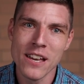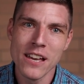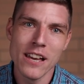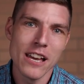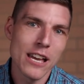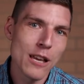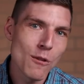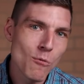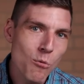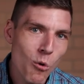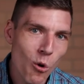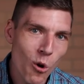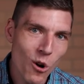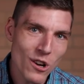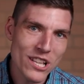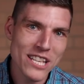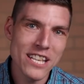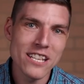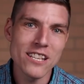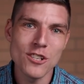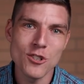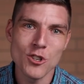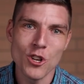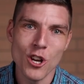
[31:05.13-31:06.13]
He walked
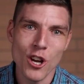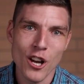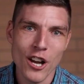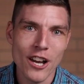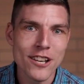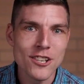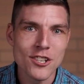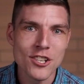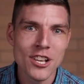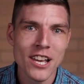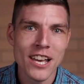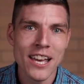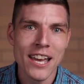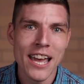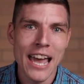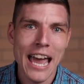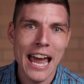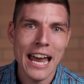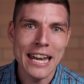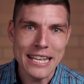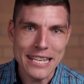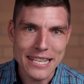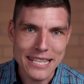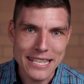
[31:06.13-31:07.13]
into church
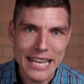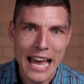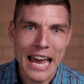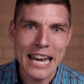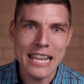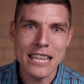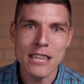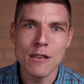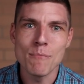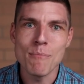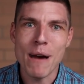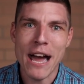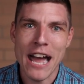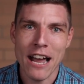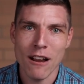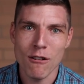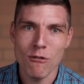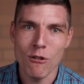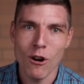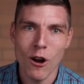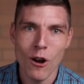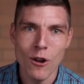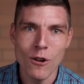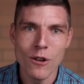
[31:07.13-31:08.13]
and he sat in the back
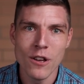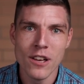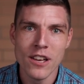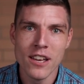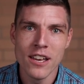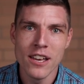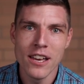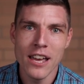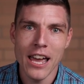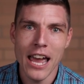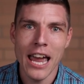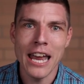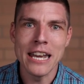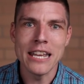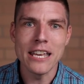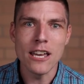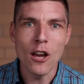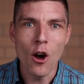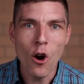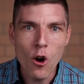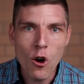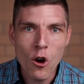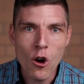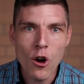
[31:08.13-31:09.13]
row and he
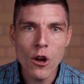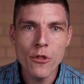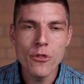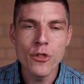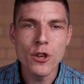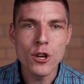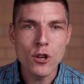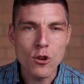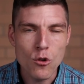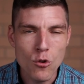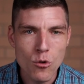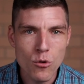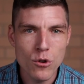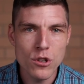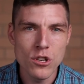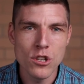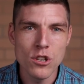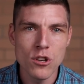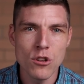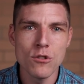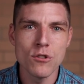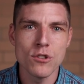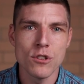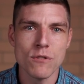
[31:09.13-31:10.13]
heard the good
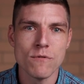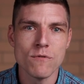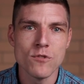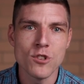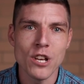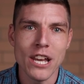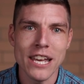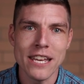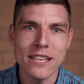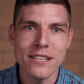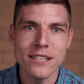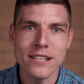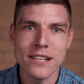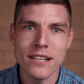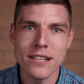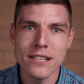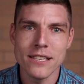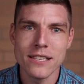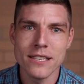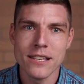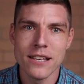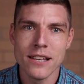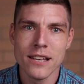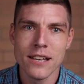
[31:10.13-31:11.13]
news of
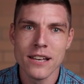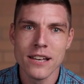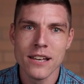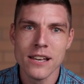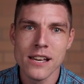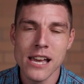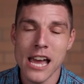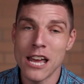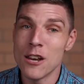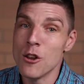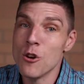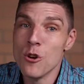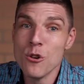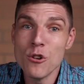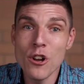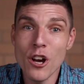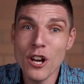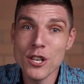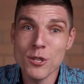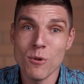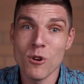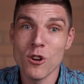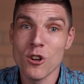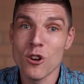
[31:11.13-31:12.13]
Jesus. And who
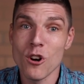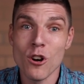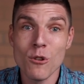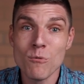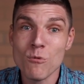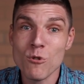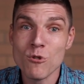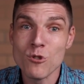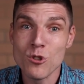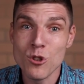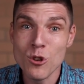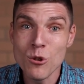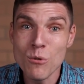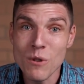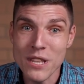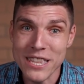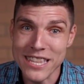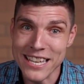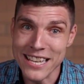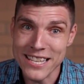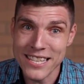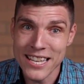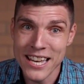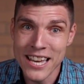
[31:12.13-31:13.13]
knows what God will do with
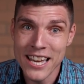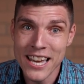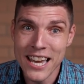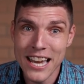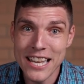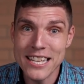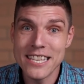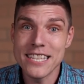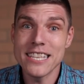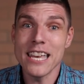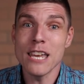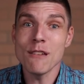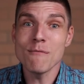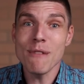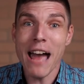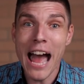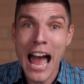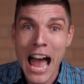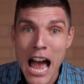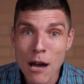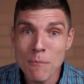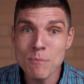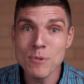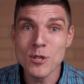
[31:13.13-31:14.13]
this? It seemed
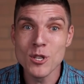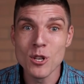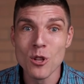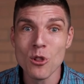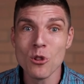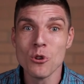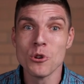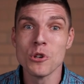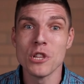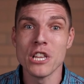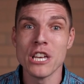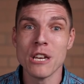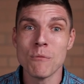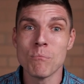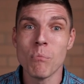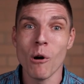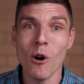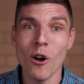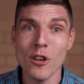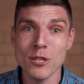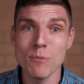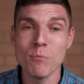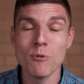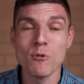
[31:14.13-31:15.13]
absolutely
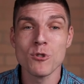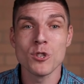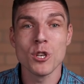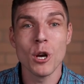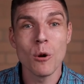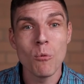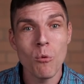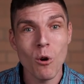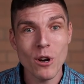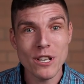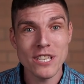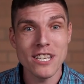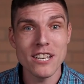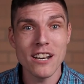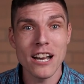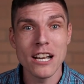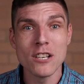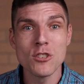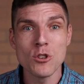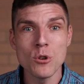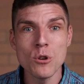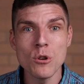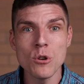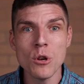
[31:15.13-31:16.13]
impossible. So what did I
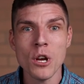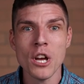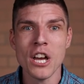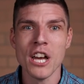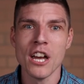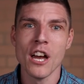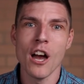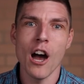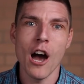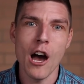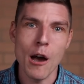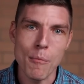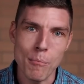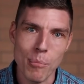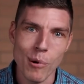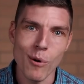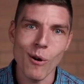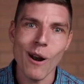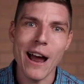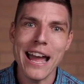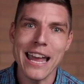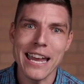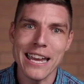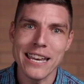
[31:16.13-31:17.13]
do? I
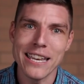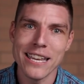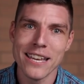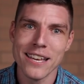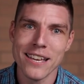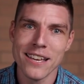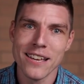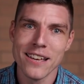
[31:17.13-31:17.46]
prayed.